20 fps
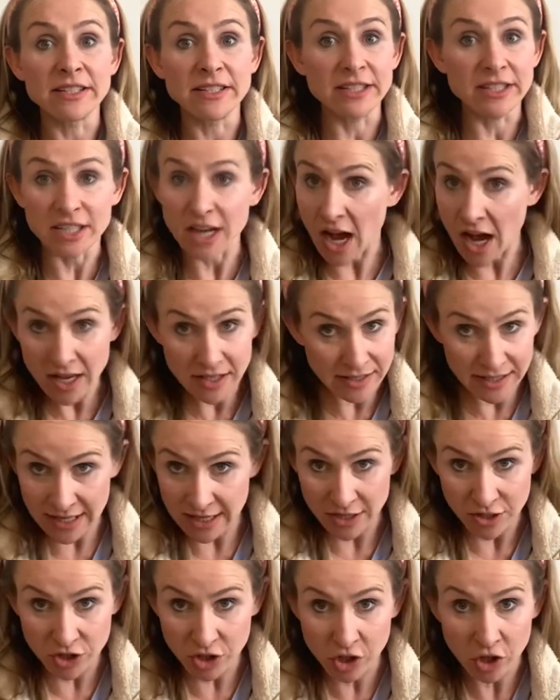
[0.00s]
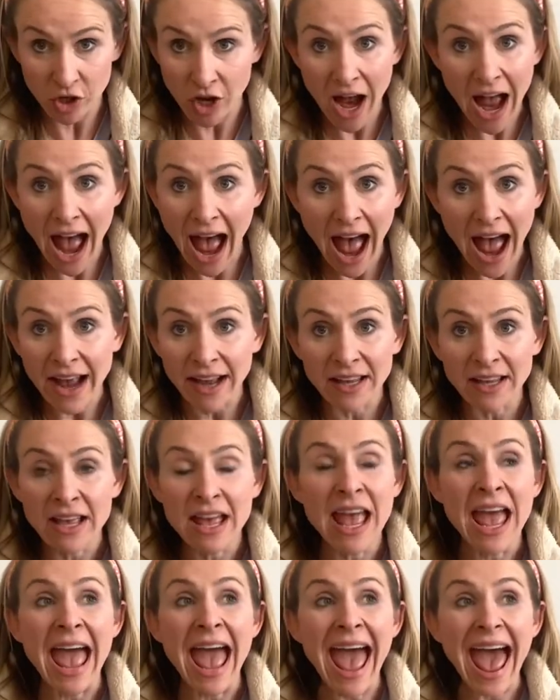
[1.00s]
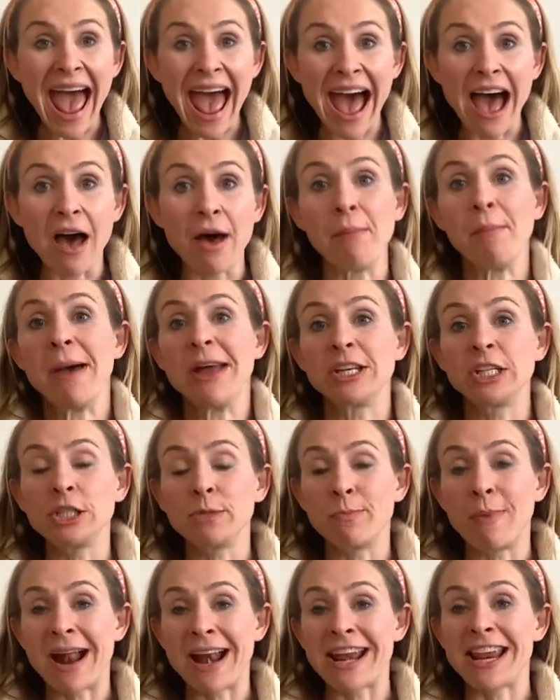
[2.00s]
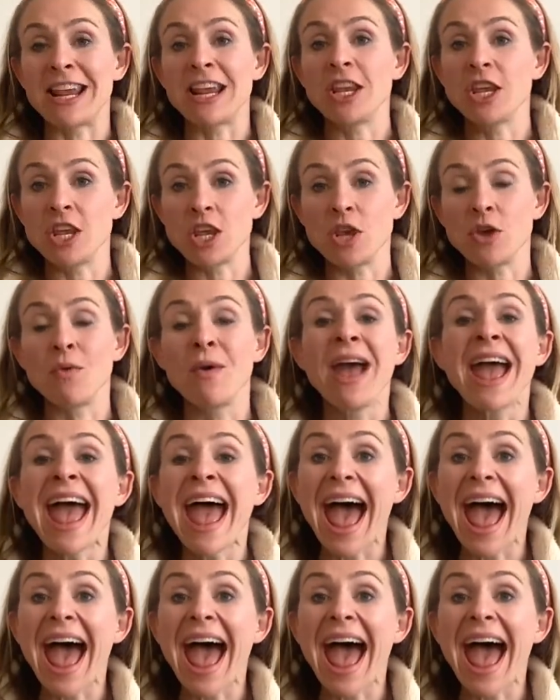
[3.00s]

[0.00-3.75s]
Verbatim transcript: doesn't track how much money you